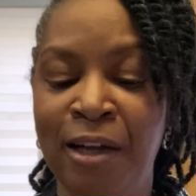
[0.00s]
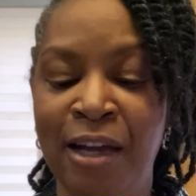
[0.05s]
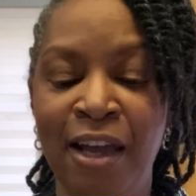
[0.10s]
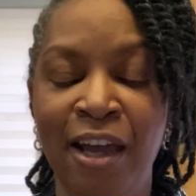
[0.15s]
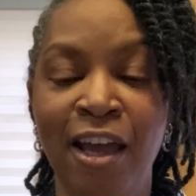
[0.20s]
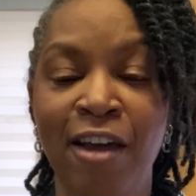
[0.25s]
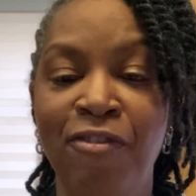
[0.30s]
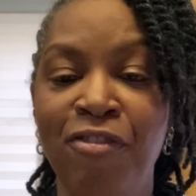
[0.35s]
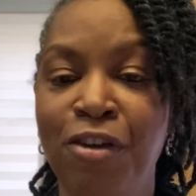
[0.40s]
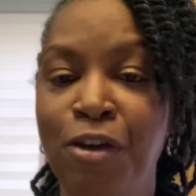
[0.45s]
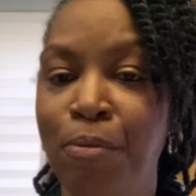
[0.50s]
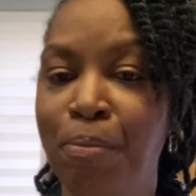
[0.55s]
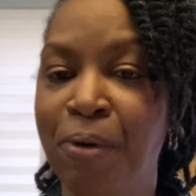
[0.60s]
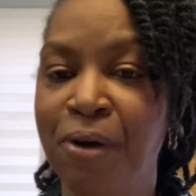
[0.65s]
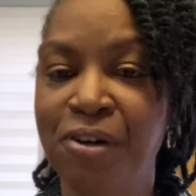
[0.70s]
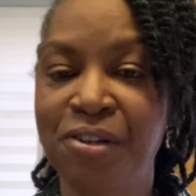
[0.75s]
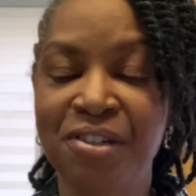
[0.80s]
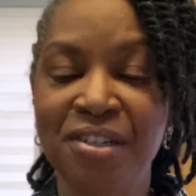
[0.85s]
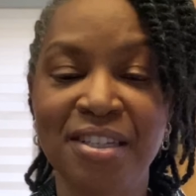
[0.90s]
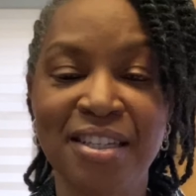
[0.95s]
if you
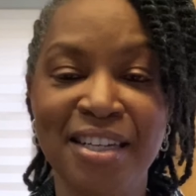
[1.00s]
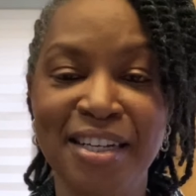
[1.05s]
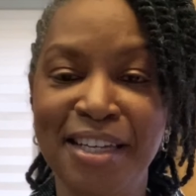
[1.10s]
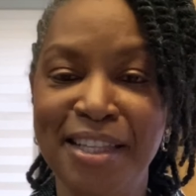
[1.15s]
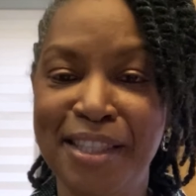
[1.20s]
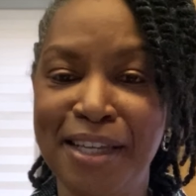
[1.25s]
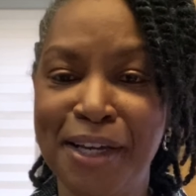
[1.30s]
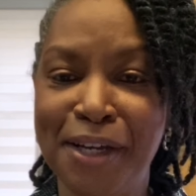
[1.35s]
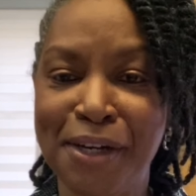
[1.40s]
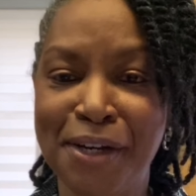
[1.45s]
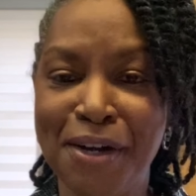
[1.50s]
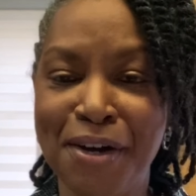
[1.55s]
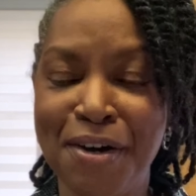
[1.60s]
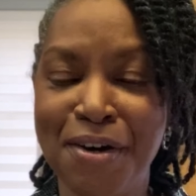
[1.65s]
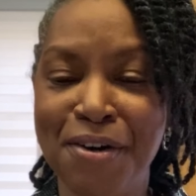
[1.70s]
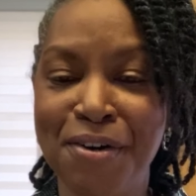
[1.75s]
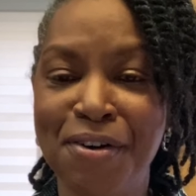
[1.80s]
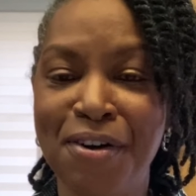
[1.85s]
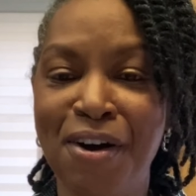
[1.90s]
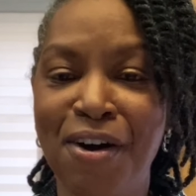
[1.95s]
purchase anything at
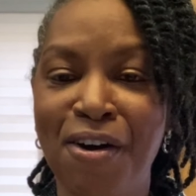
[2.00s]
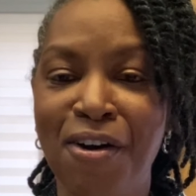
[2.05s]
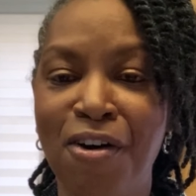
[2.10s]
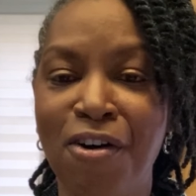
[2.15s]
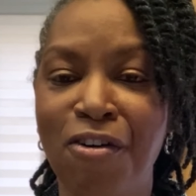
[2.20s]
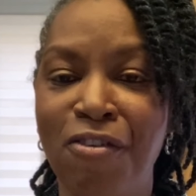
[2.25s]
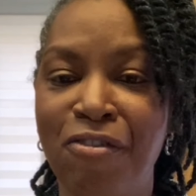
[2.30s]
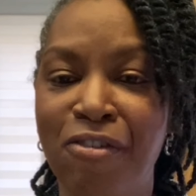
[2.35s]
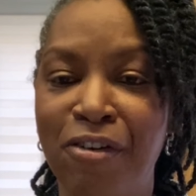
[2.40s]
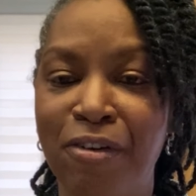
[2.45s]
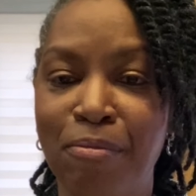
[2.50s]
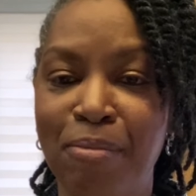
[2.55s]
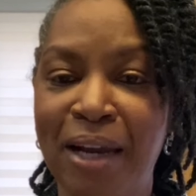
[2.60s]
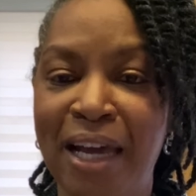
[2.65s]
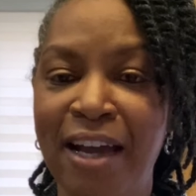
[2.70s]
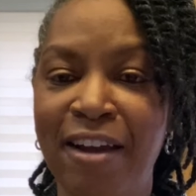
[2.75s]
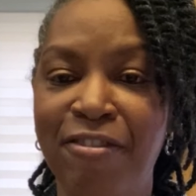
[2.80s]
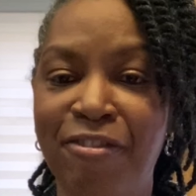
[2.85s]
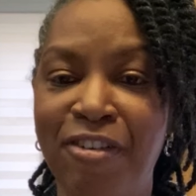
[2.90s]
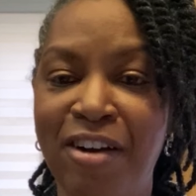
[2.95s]
all over
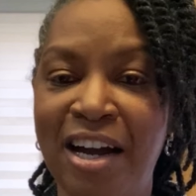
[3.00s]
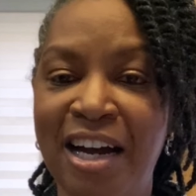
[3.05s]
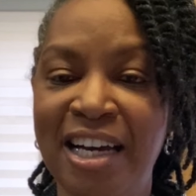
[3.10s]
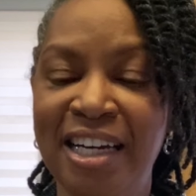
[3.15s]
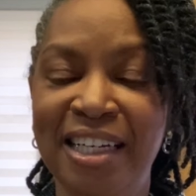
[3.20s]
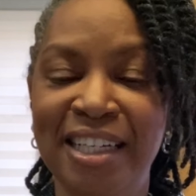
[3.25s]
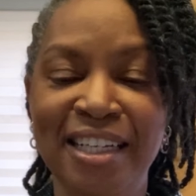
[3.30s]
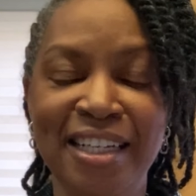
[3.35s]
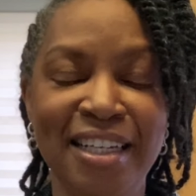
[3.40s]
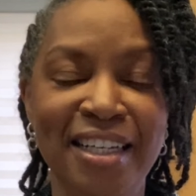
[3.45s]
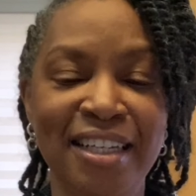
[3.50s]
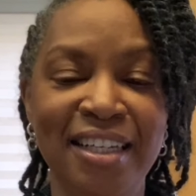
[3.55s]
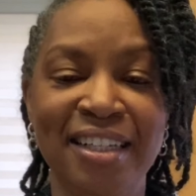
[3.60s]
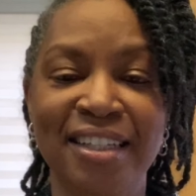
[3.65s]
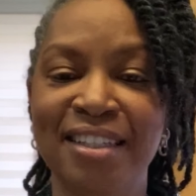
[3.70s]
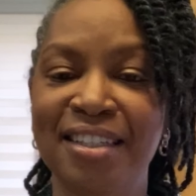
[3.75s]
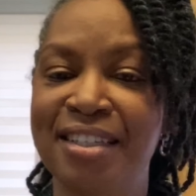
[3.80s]
Black Friday,